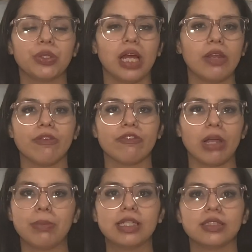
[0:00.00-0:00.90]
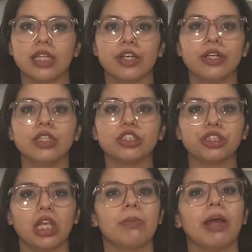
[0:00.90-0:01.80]
not even 5 minutes later, she
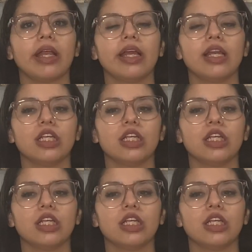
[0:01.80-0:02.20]
came back in,